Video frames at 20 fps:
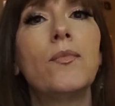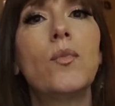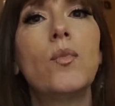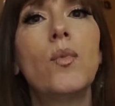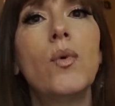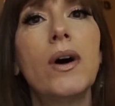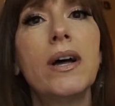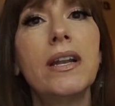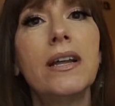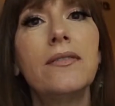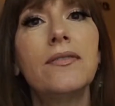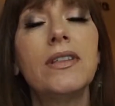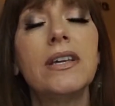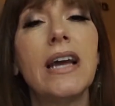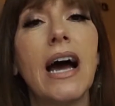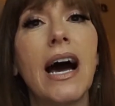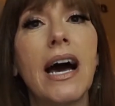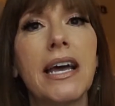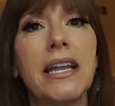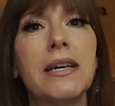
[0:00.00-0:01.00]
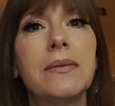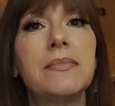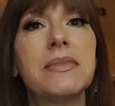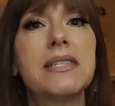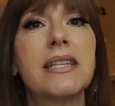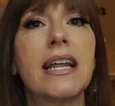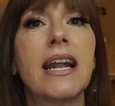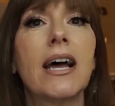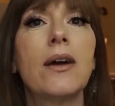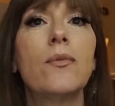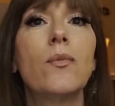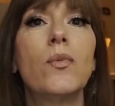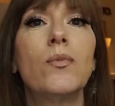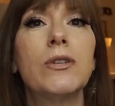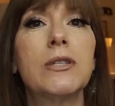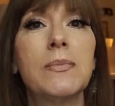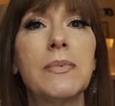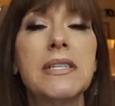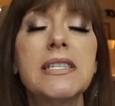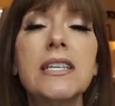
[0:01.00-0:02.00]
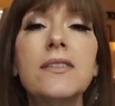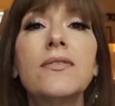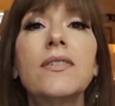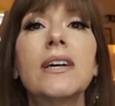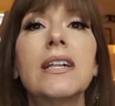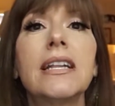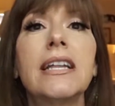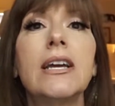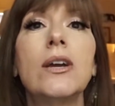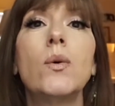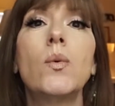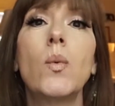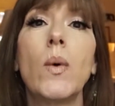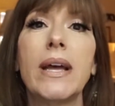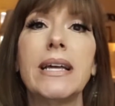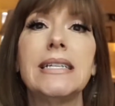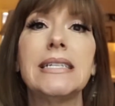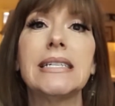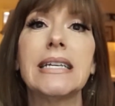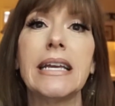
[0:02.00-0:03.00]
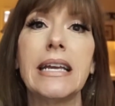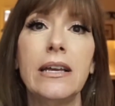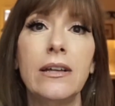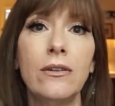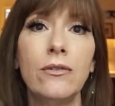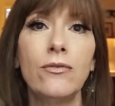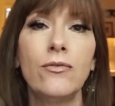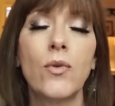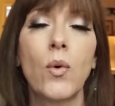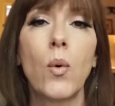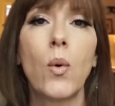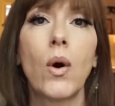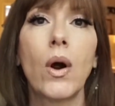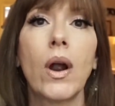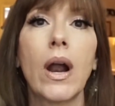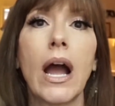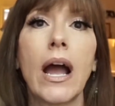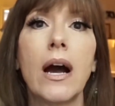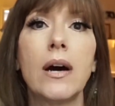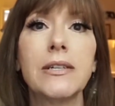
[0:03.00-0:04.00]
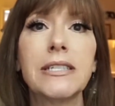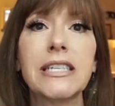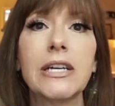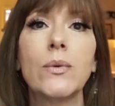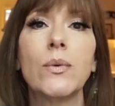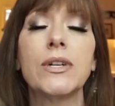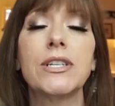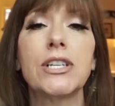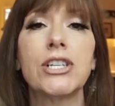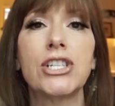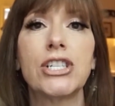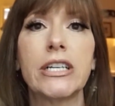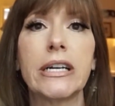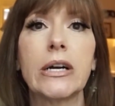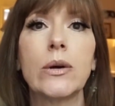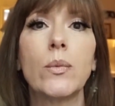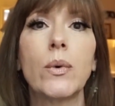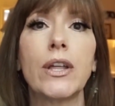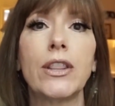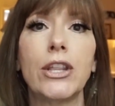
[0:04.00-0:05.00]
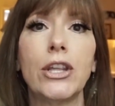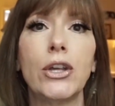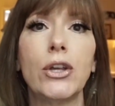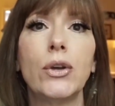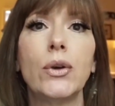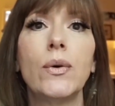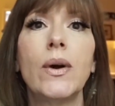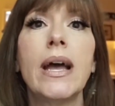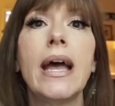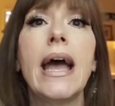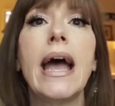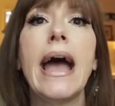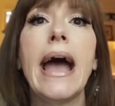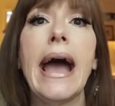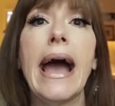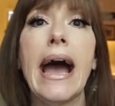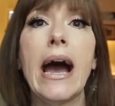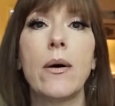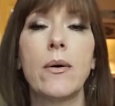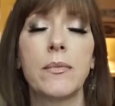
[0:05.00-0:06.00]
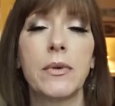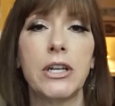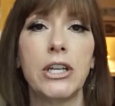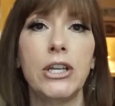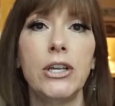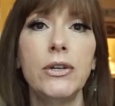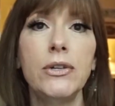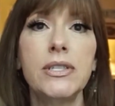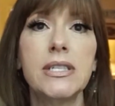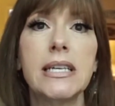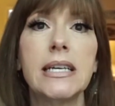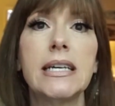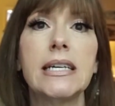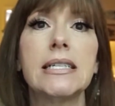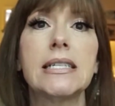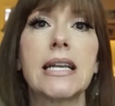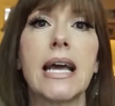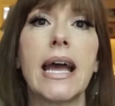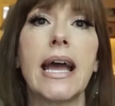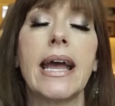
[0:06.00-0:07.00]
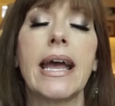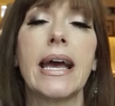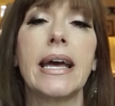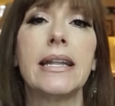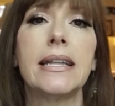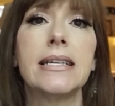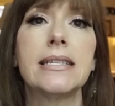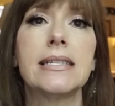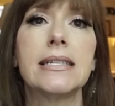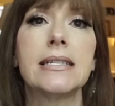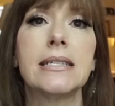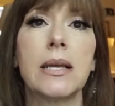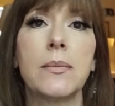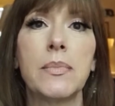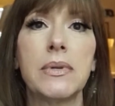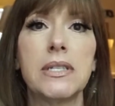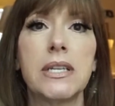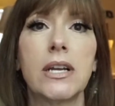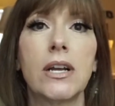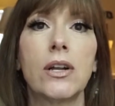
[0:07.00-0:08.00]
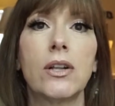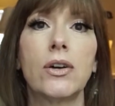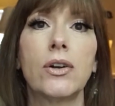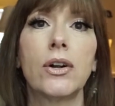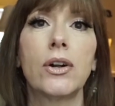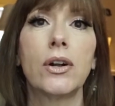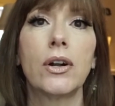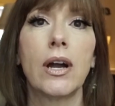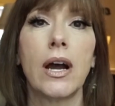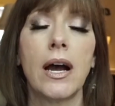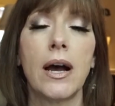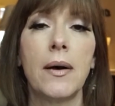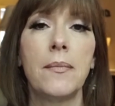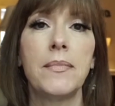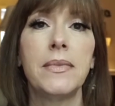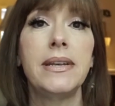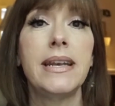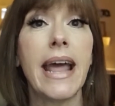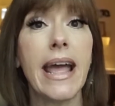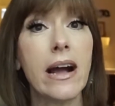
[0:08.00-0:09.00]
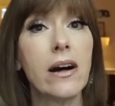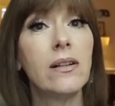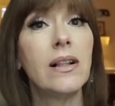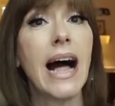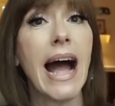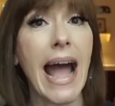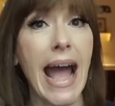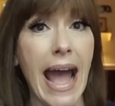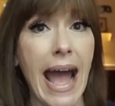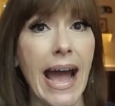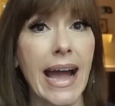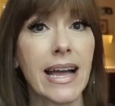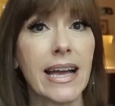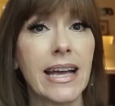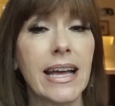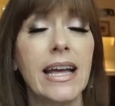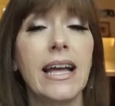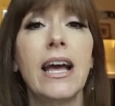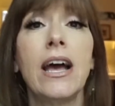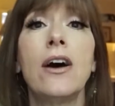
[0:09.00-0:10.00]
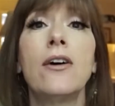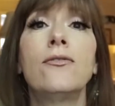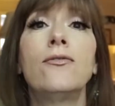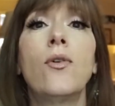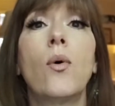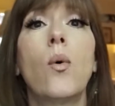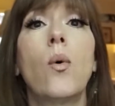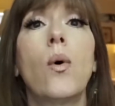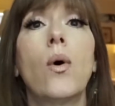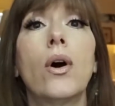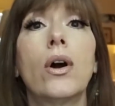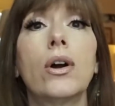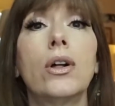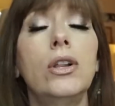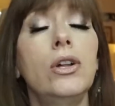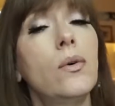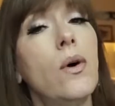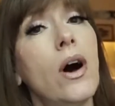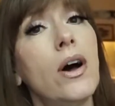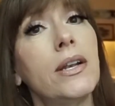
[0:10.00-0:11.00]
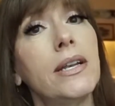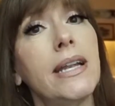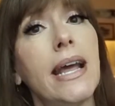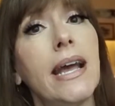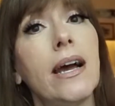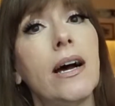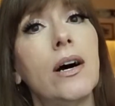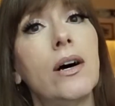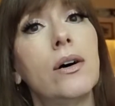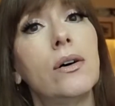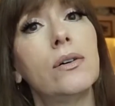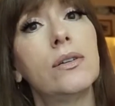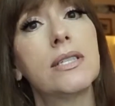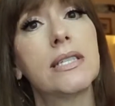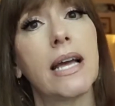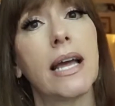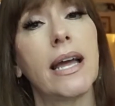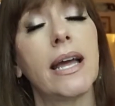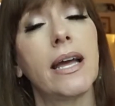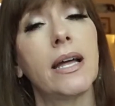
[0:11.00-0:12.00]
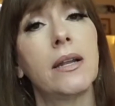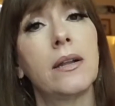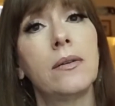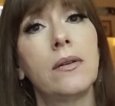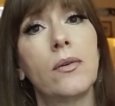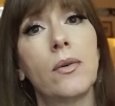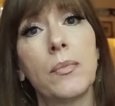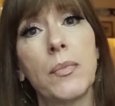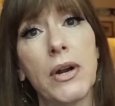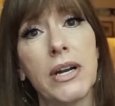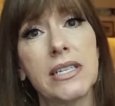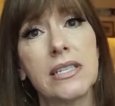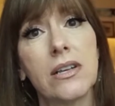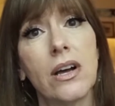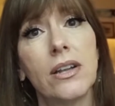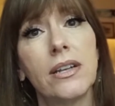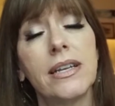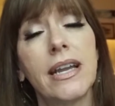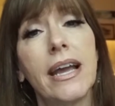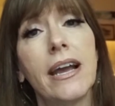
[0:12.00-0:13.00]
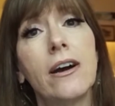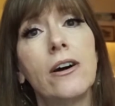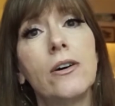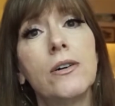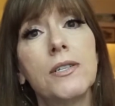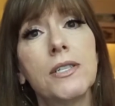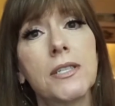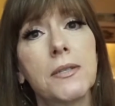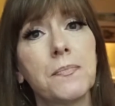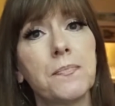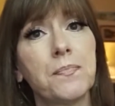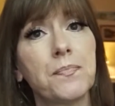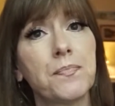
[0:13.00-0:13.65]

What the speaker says: one of the items that I specifically went in for, I also want to share with you how I'm going to use it. And this is a particular nail hack for glue-on nails or press-on nails.